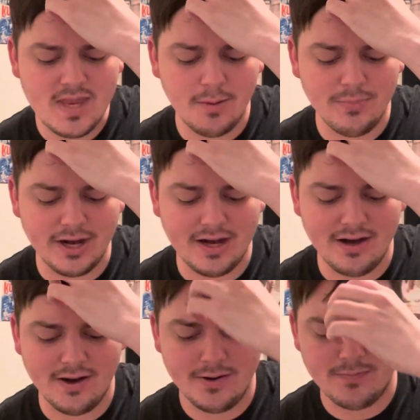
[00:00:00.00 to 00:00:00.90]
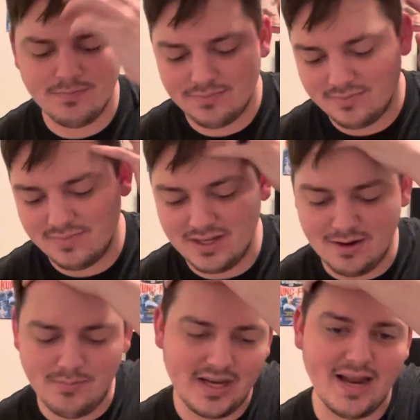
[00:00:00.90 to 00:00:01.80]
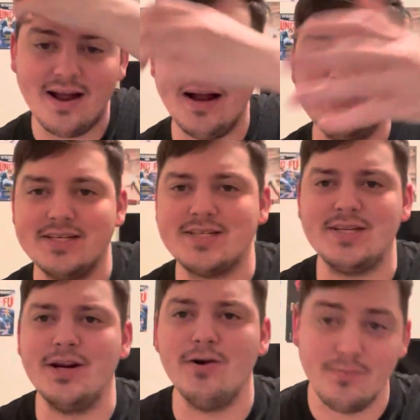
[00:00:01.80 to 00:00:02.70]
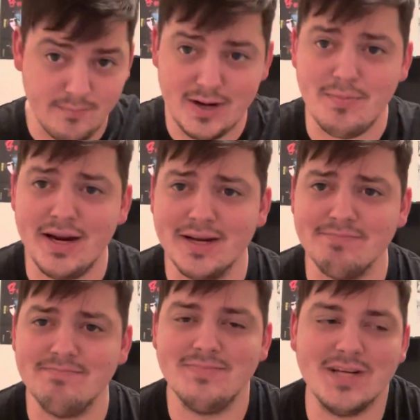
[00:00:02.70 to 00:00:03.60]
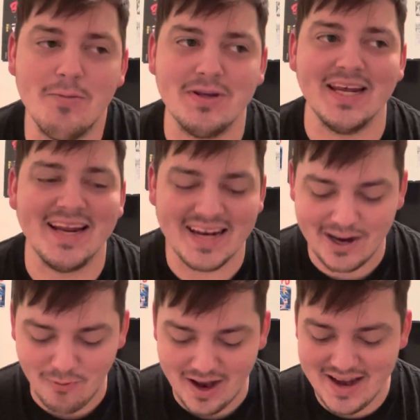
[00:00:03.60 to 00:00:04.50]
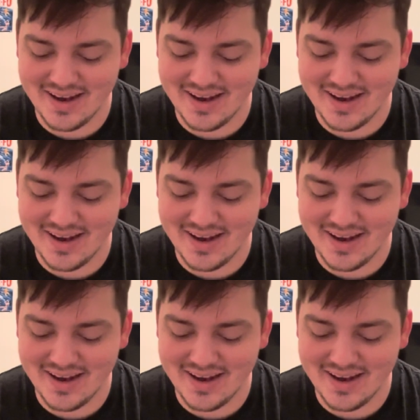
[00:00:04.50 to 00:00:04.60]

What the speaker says: But yeah, I just, me being a dumb kid anyway.